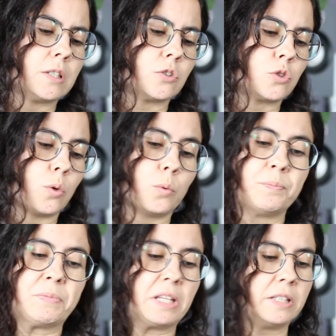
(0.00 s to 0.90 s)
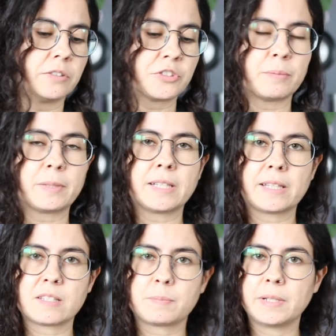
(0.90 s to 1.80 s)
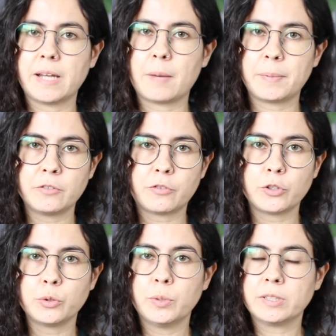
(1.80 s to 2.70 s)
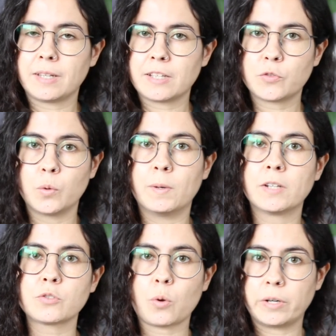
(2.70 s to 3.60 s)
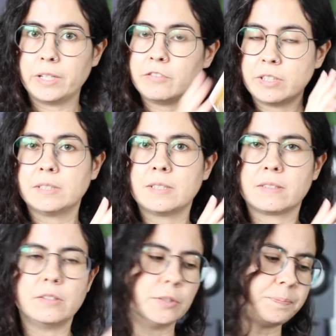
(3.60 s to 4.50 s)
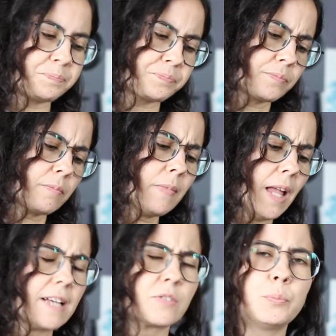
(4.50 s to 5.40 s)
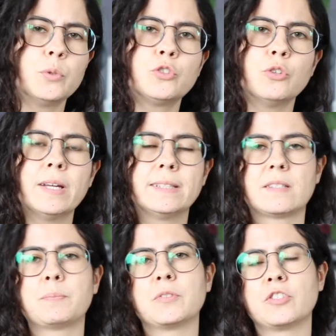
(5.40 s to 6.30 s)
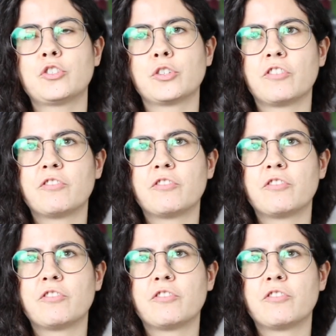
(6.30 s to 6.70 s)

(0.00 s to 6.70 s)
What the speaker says: So either something that has been happening for you in the last few months or even in this year has put you in this position of